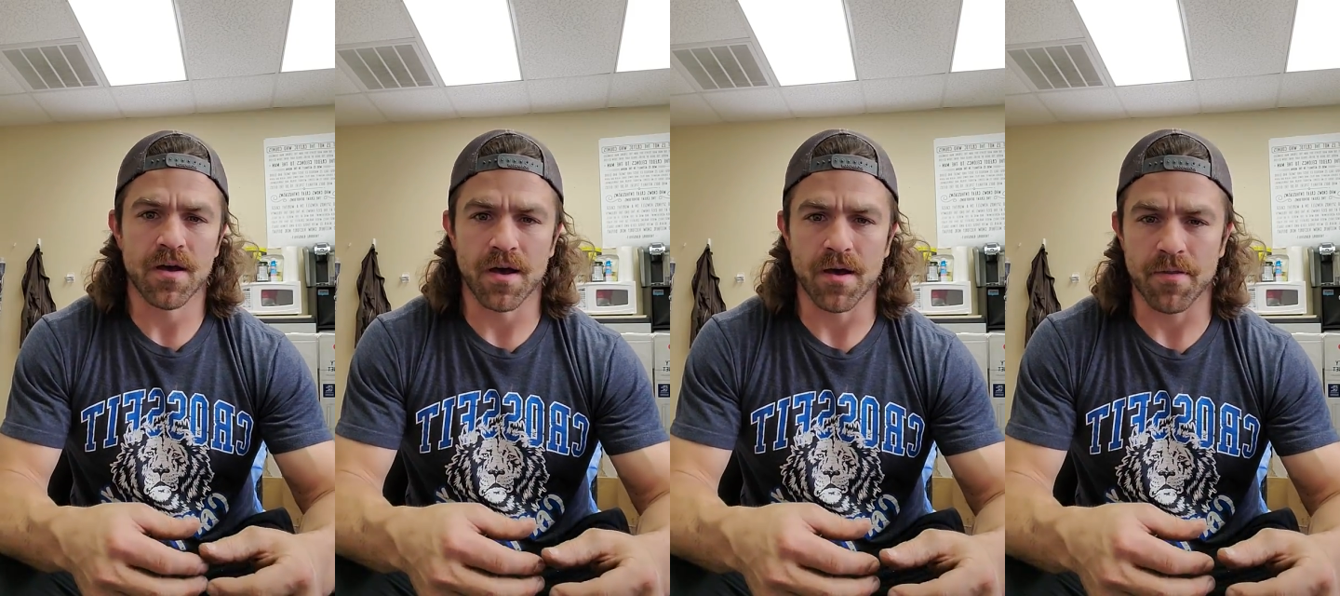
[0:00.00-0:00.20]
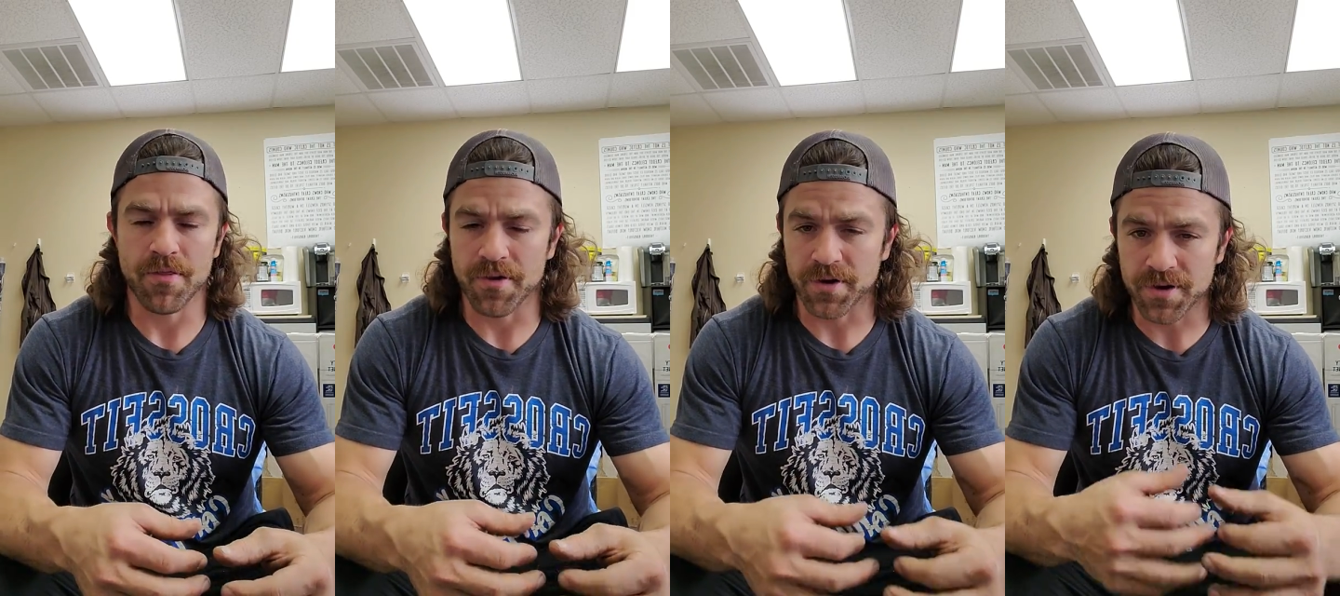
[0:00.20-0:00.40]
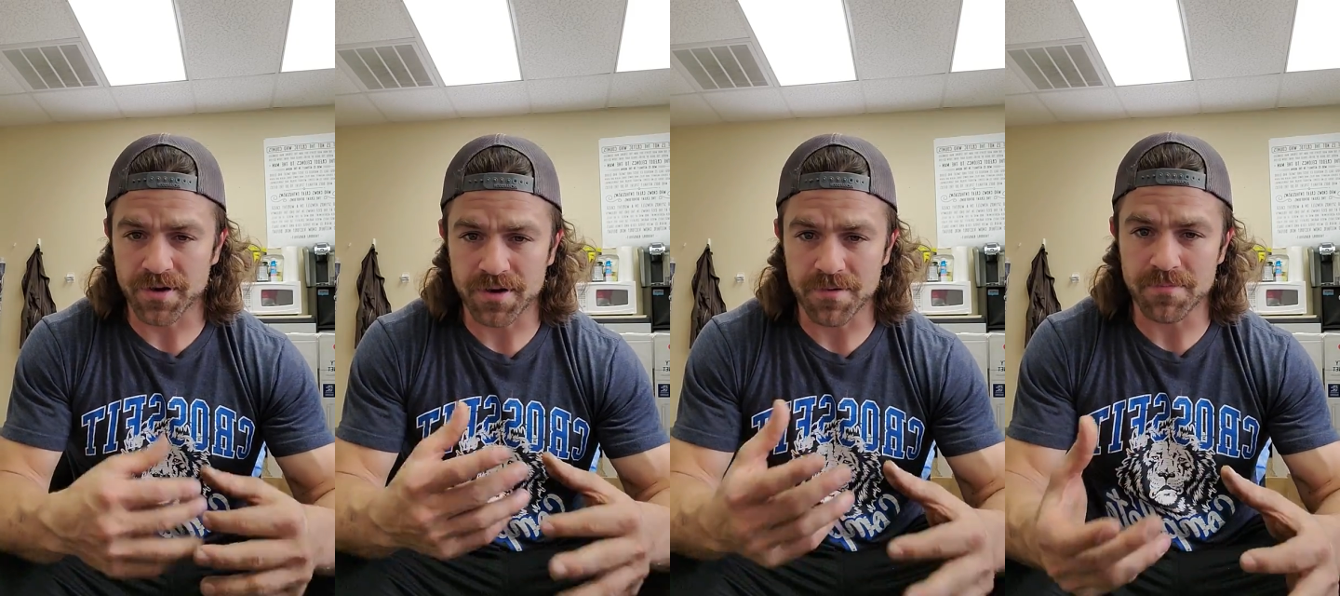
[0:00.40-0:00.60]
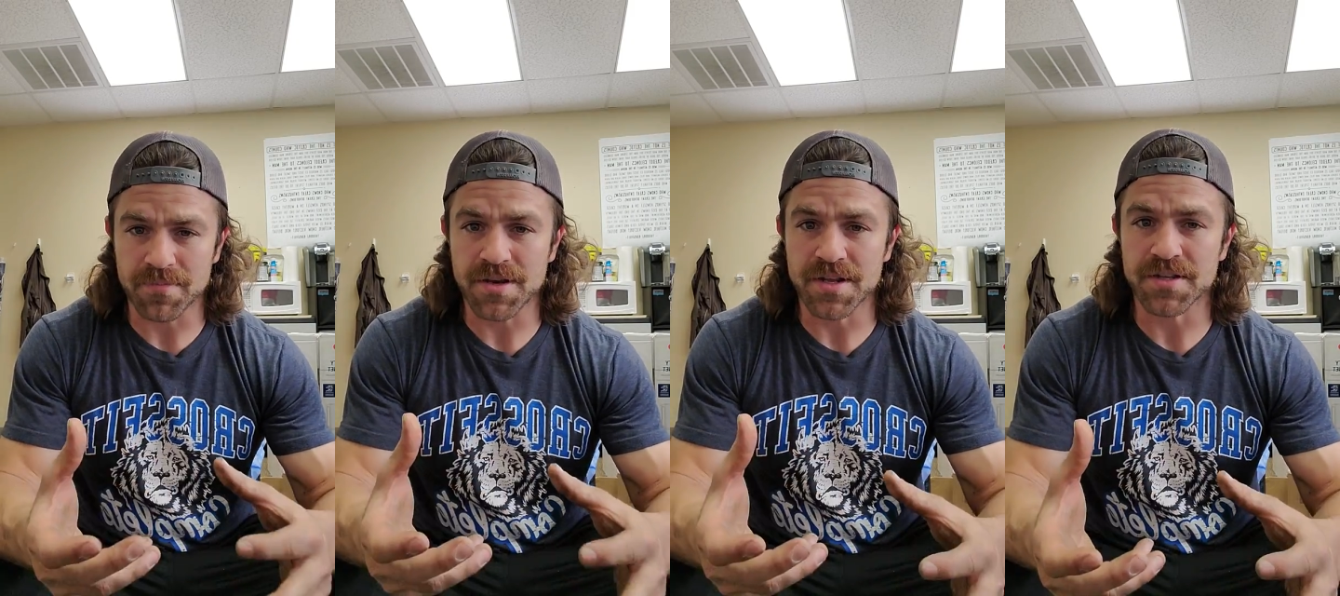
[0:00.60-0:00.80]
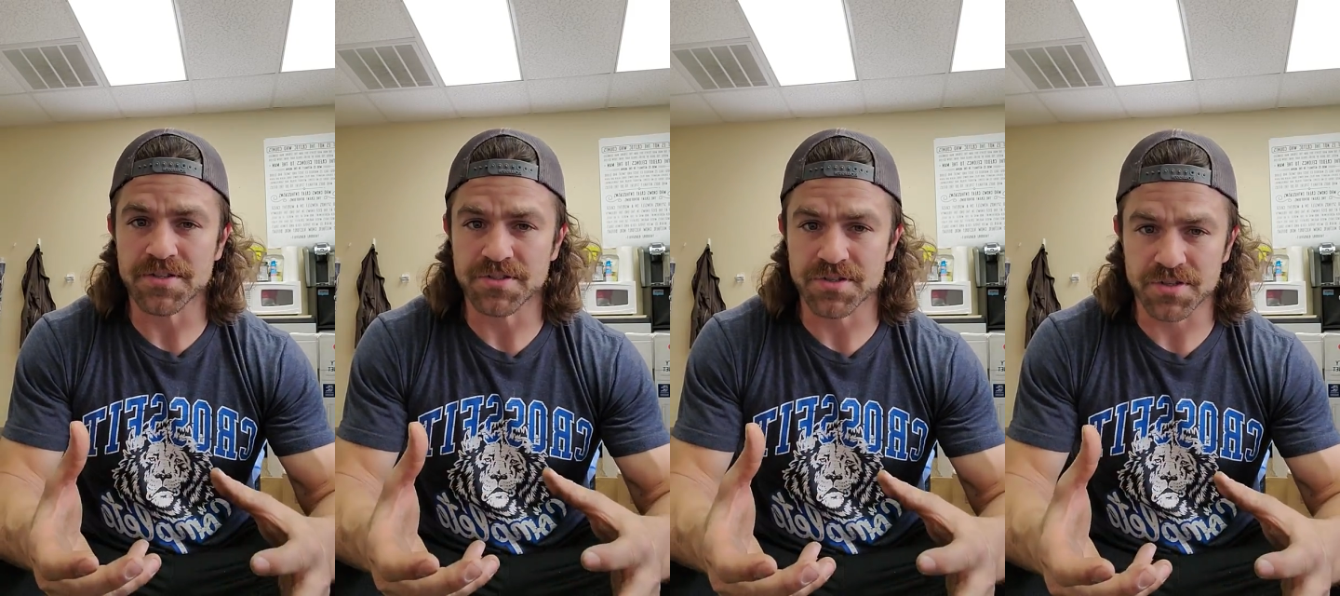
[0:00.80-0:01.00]
they're going to
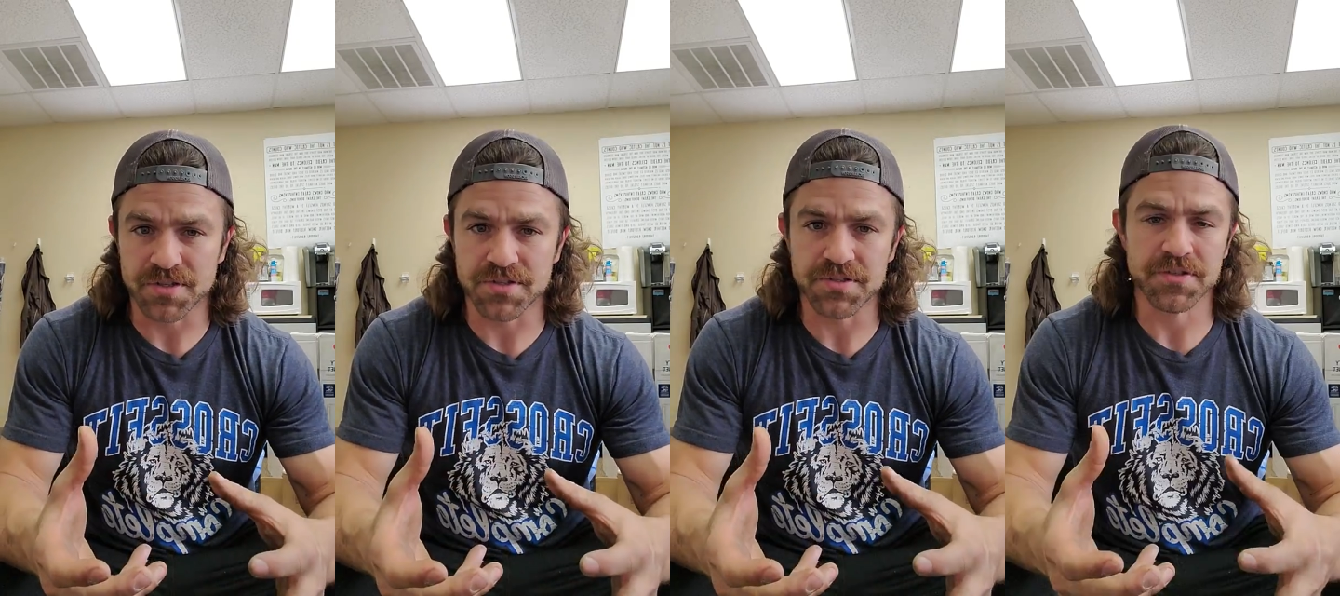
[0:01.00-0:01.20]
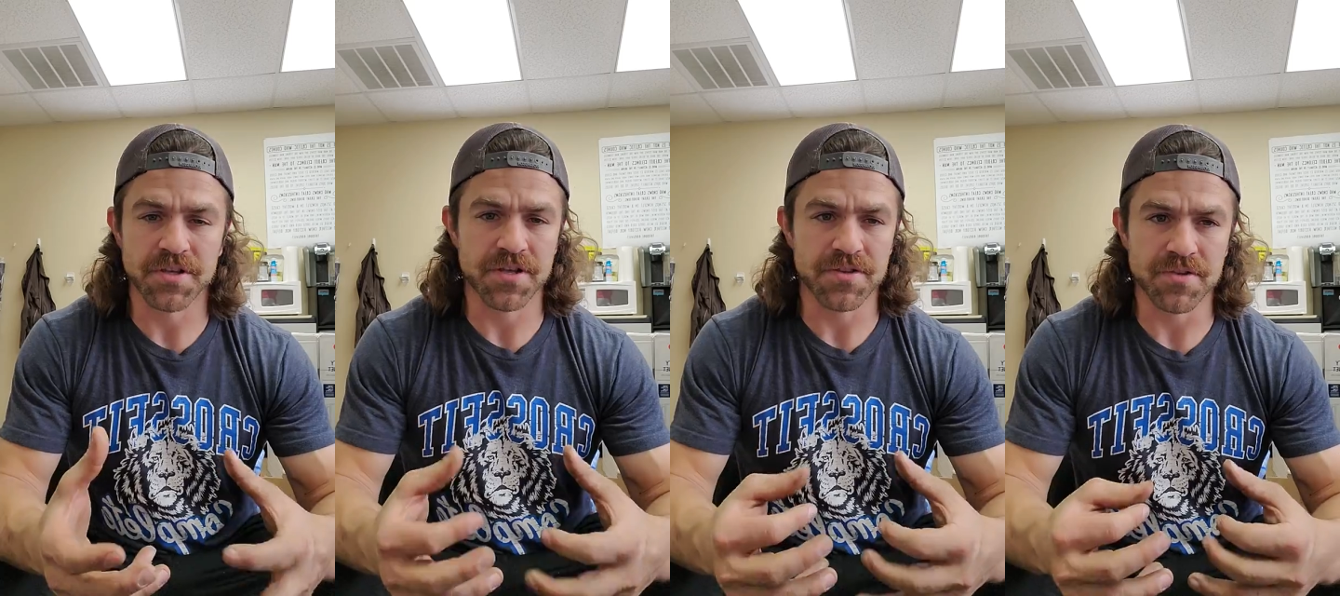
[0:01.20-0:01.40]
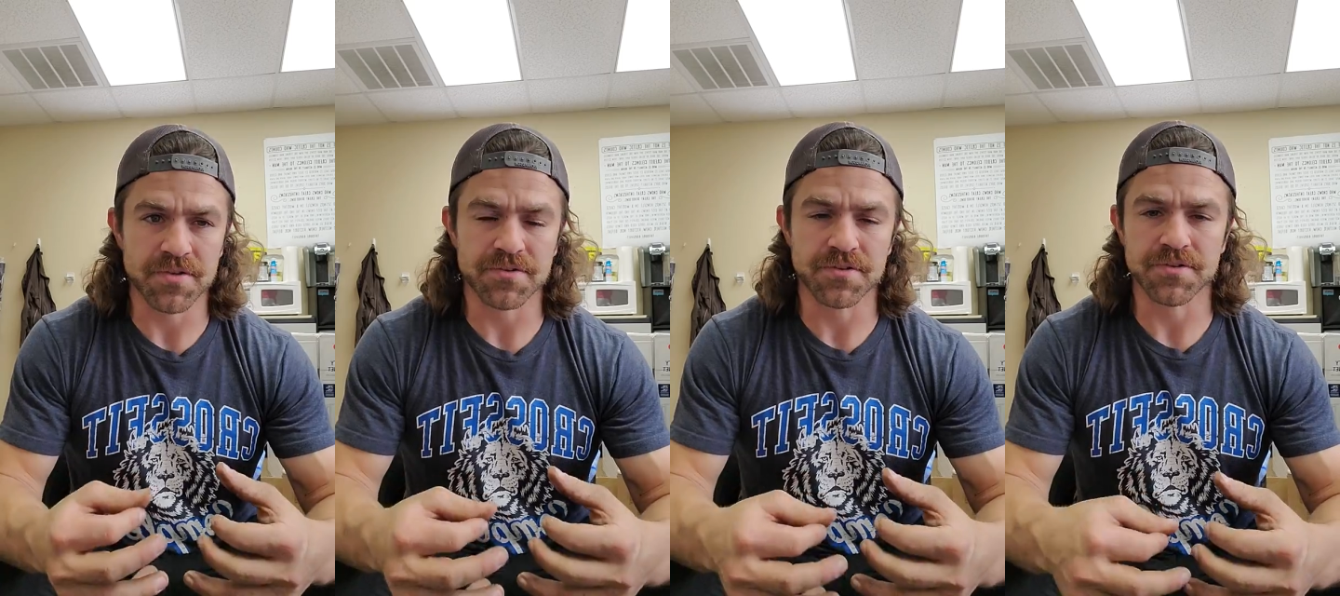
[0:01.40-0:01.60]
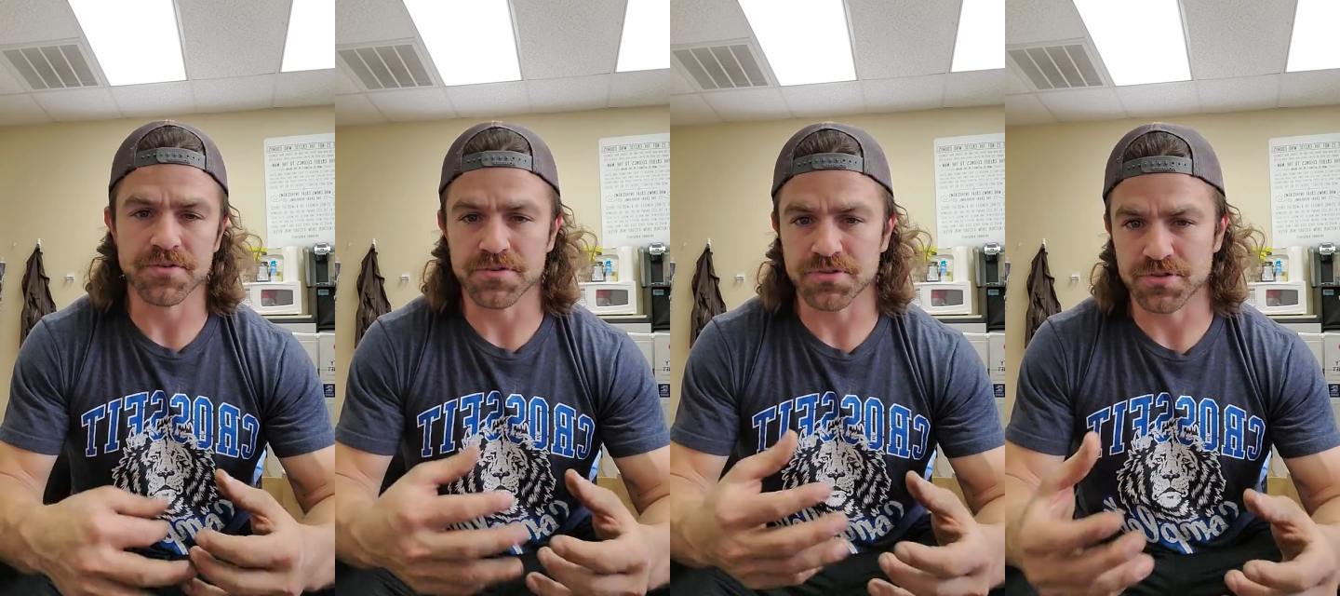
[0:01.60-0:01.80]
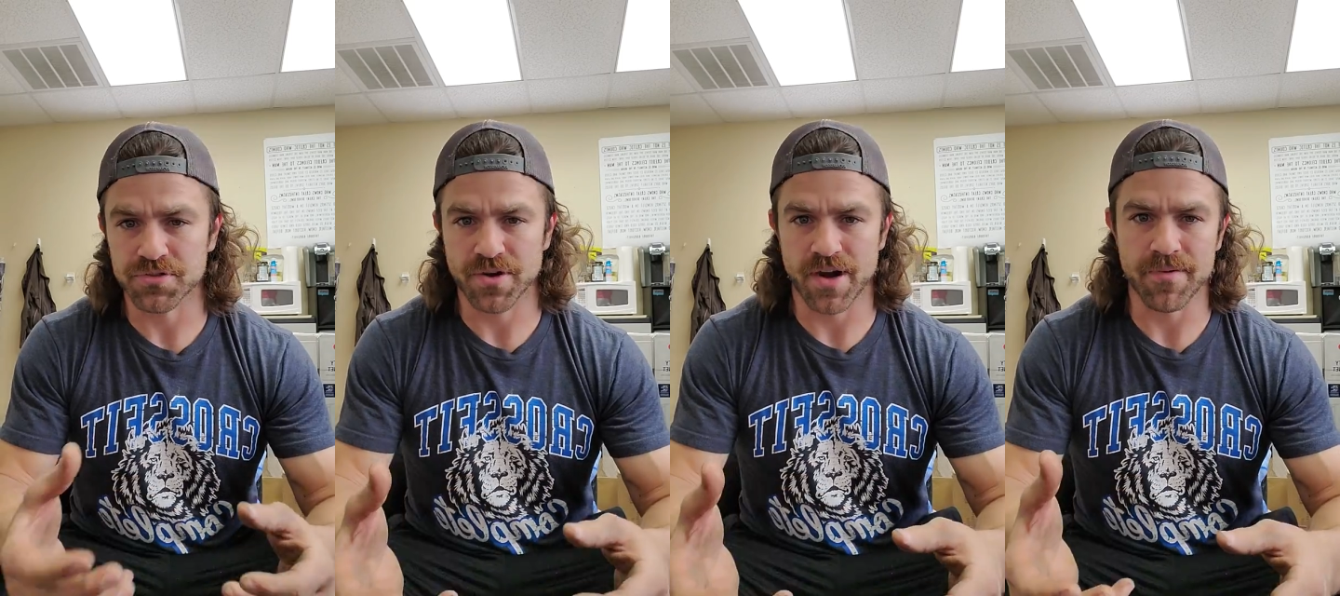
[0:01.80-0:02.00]
need to continue to do
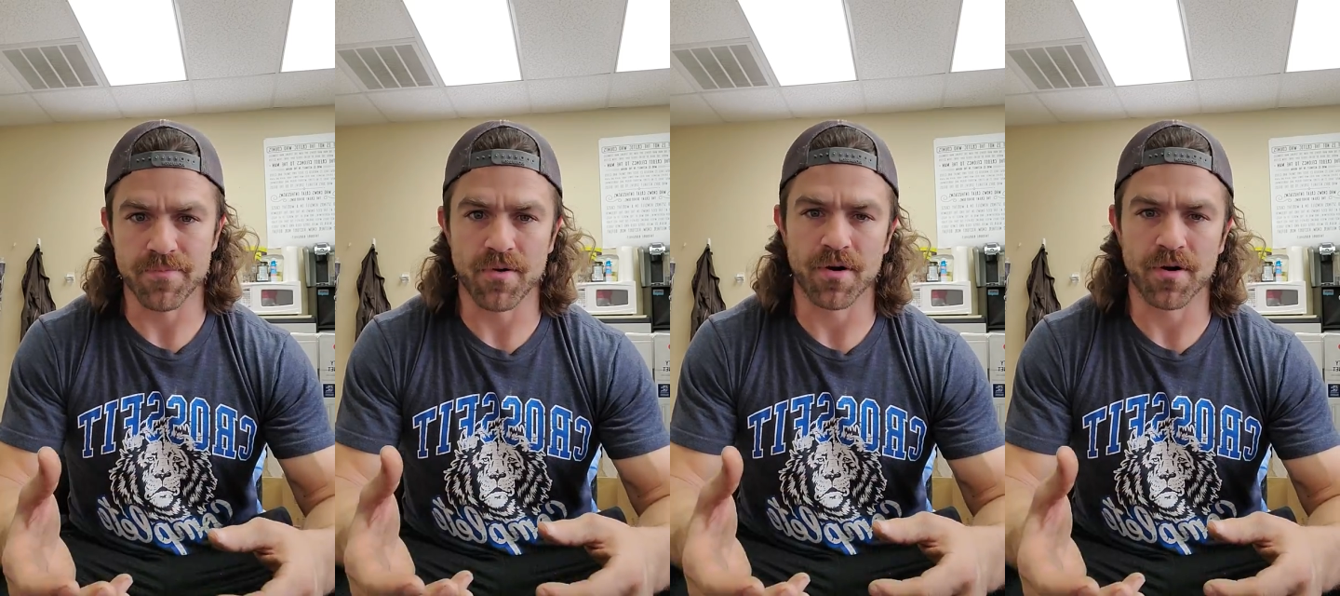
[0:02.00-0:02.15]
straight